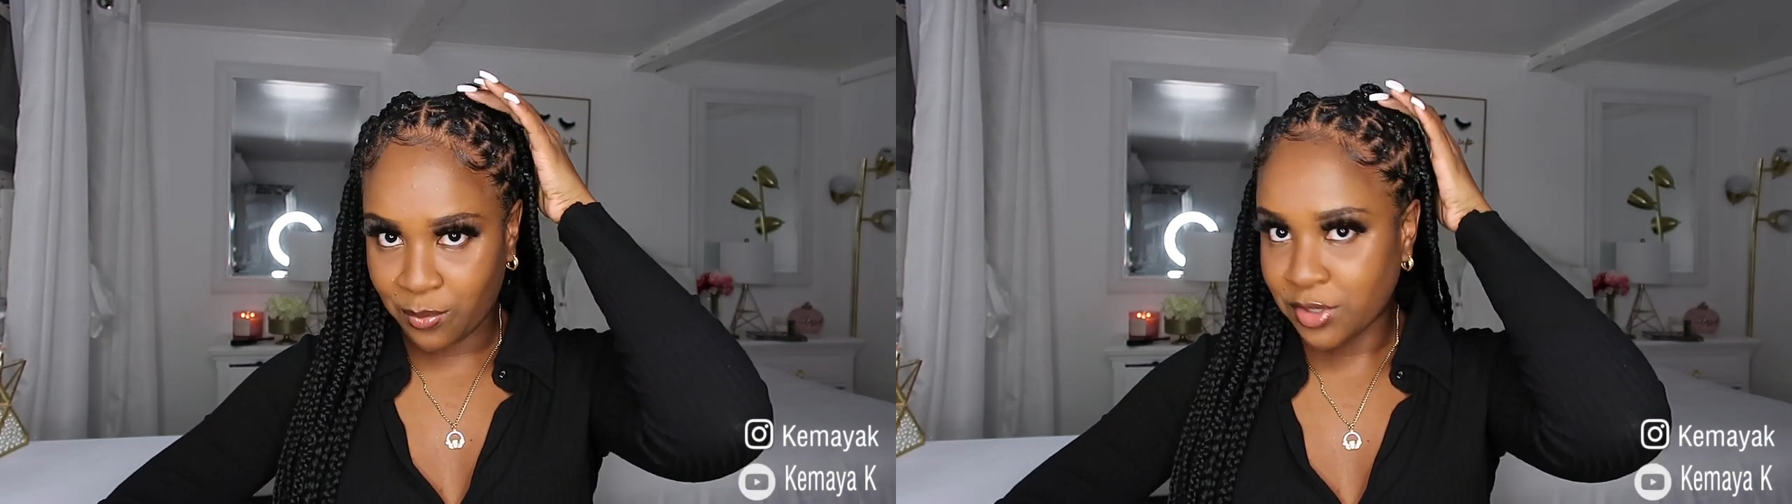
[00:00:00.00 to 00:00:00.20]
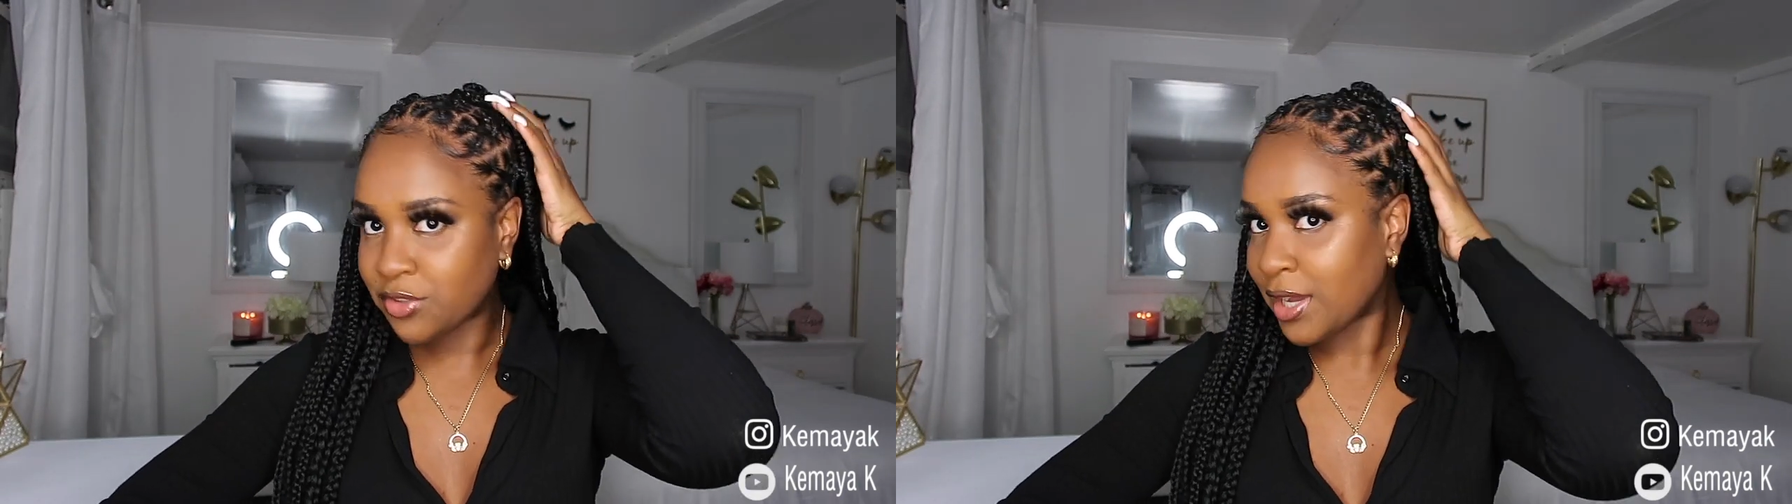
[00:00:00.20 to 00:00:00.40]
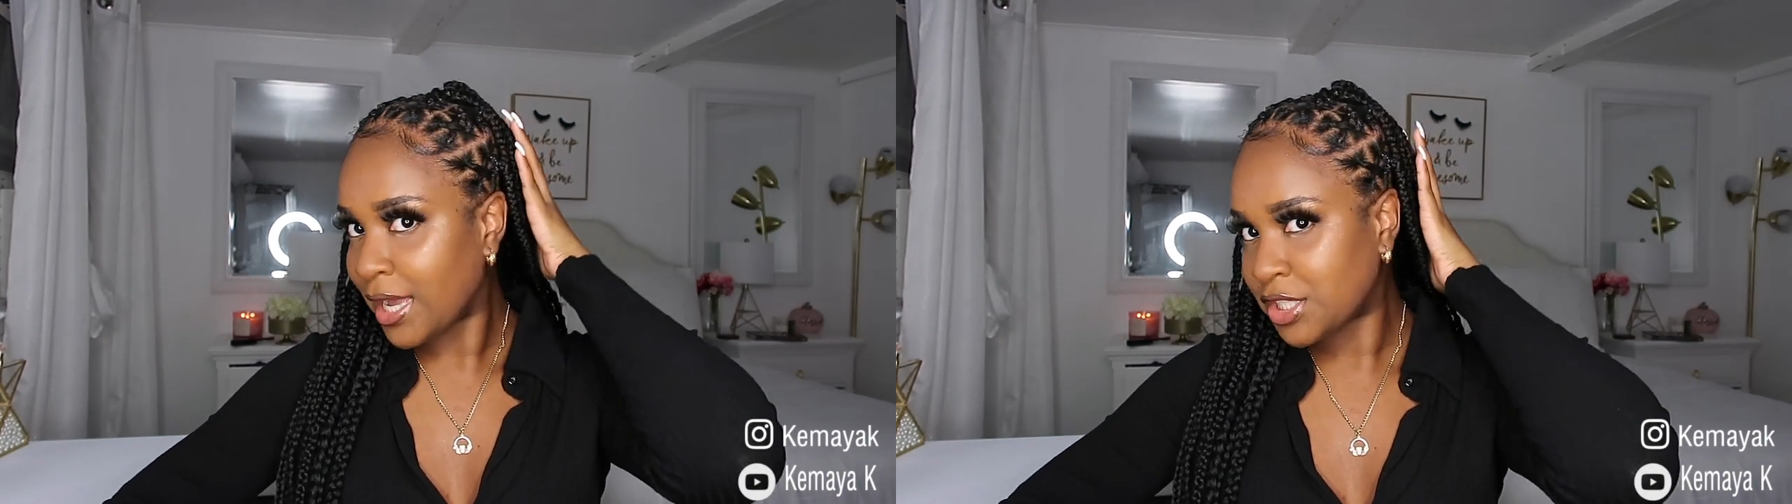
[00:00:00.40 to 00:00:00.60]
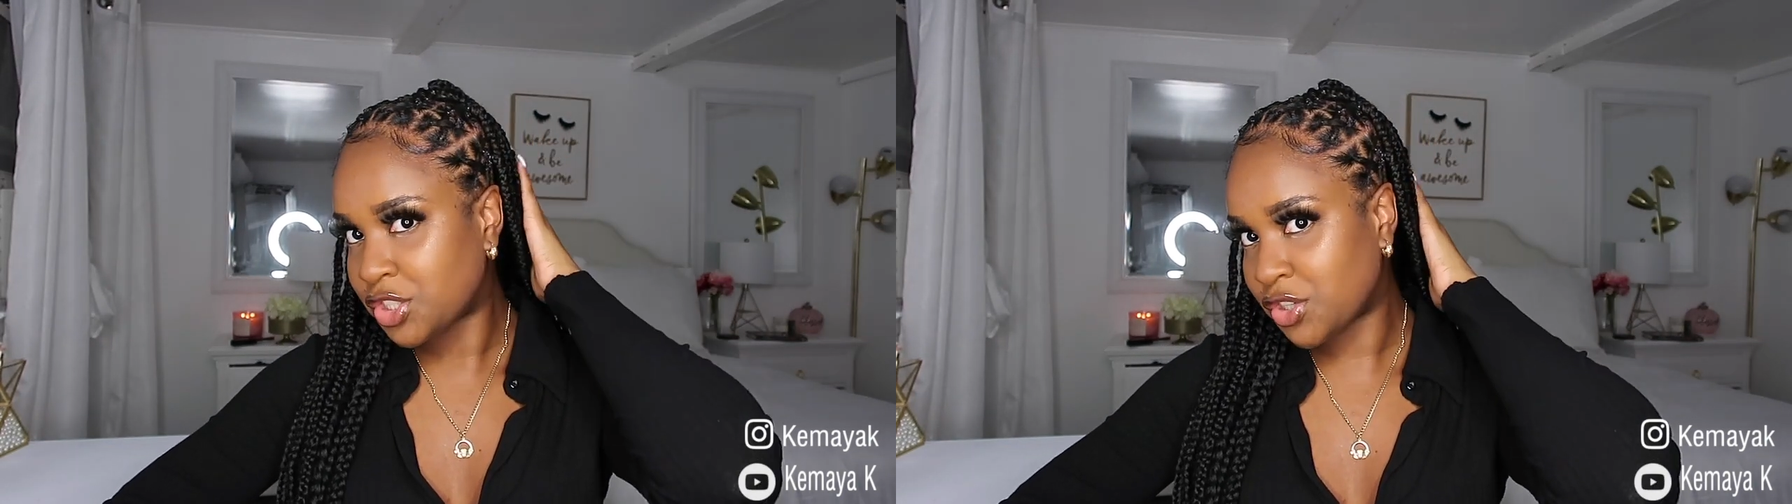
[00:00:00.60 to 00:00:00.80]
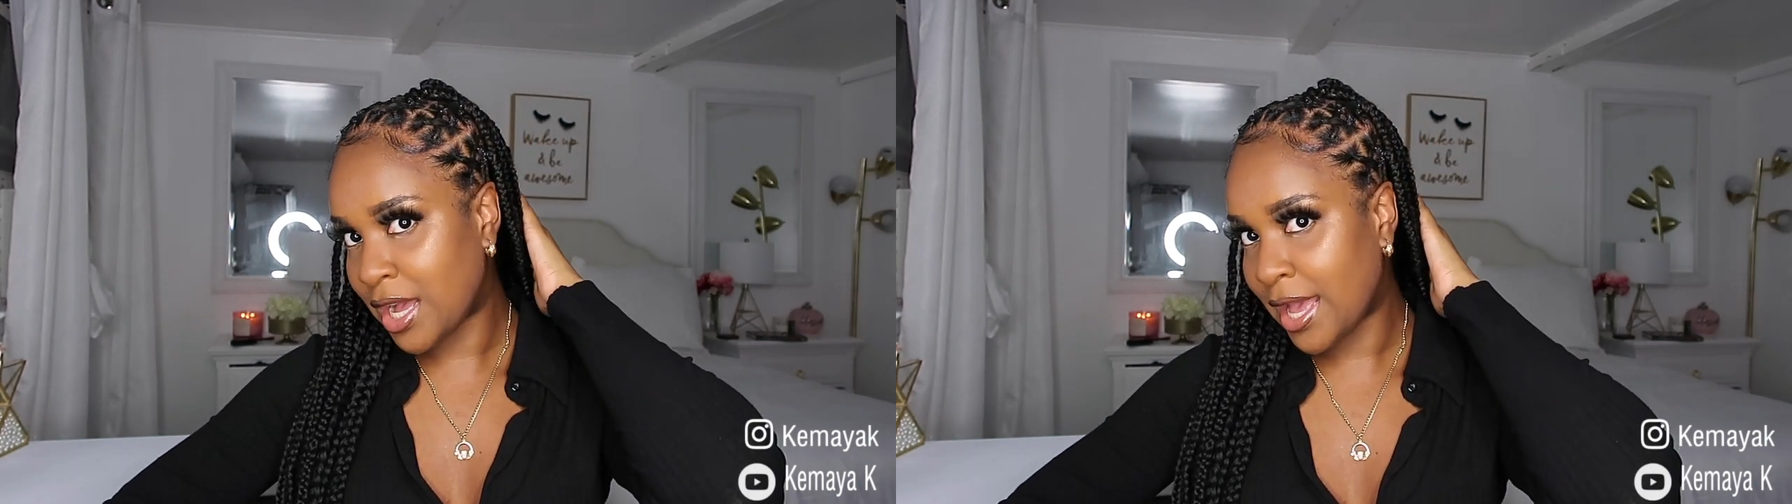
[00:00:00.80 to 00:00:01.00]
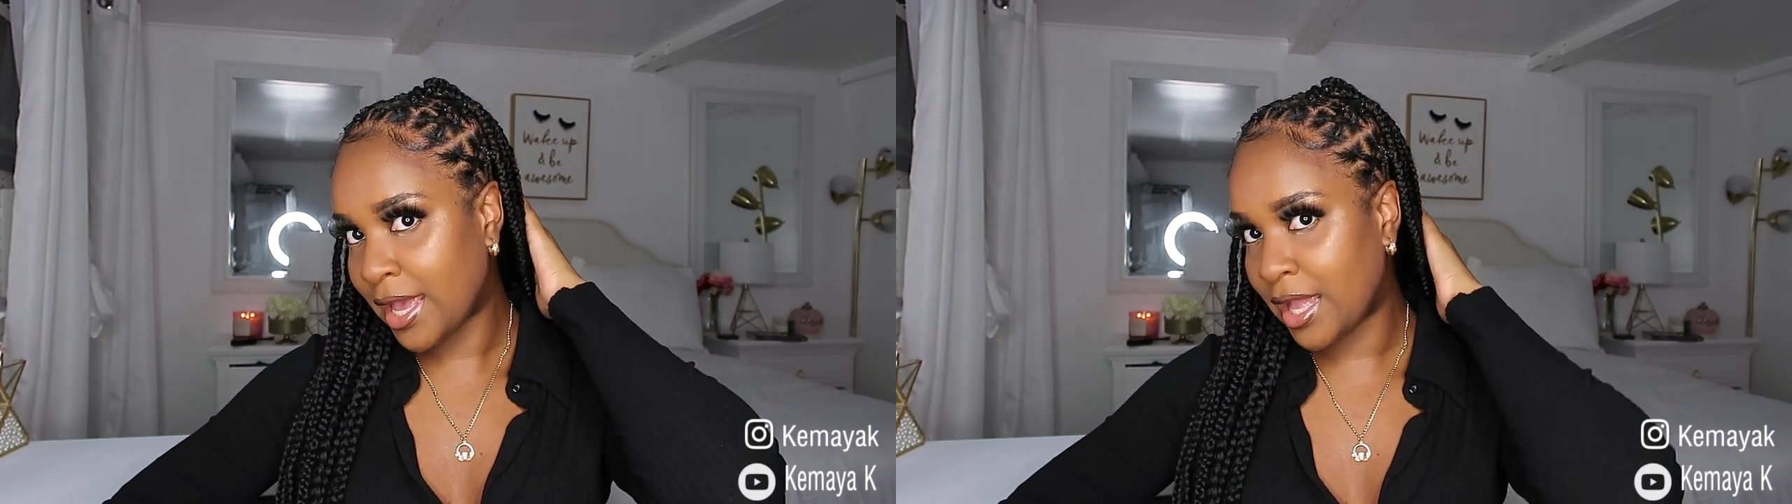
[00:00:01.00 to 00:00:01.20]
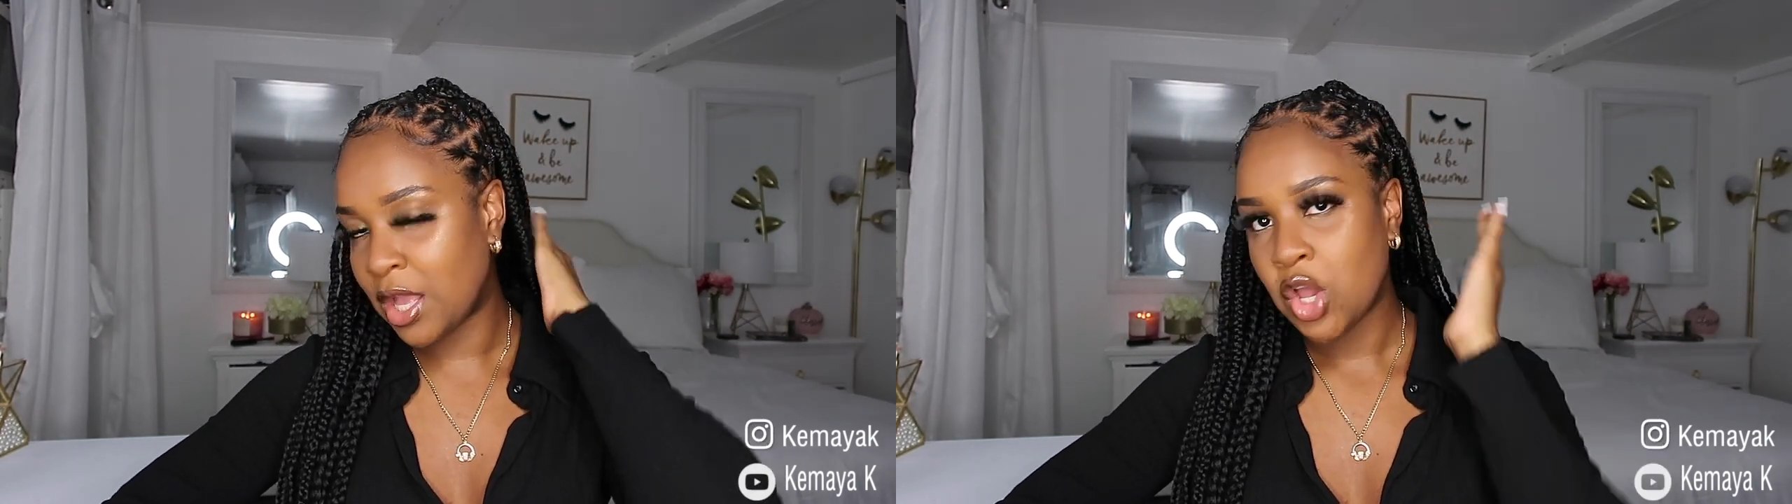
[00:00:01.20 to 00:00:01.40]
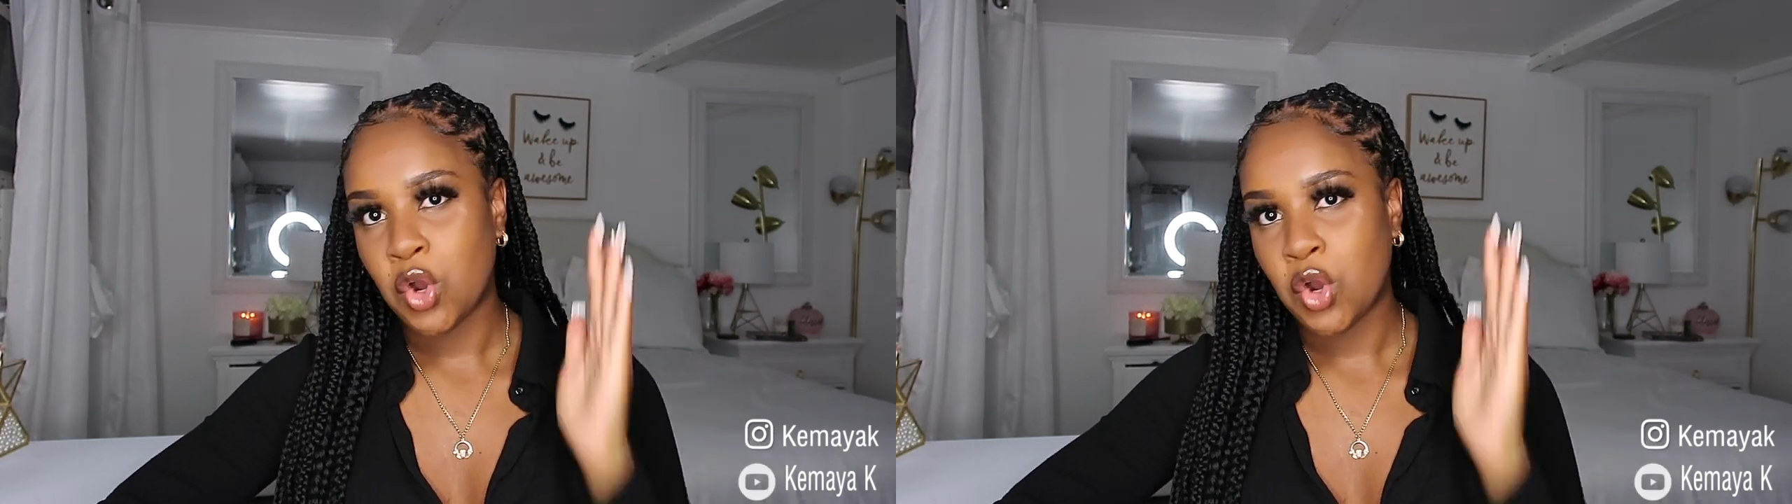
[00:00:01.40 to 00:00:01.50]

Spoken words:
Would you guys try it,